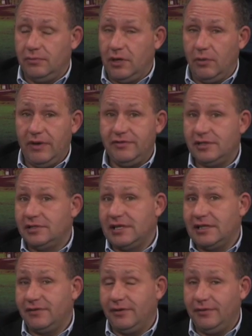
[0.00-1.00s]
you know, we've
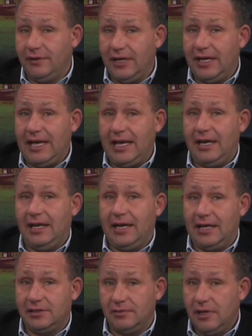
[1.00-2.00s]
successfully litigated
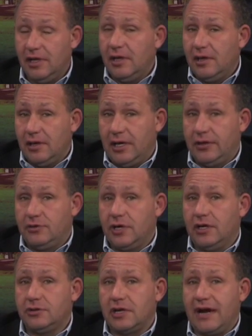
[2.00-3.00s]
against uh,
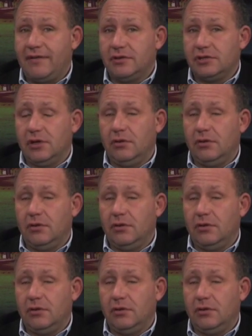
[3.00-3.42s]
drunk drivers.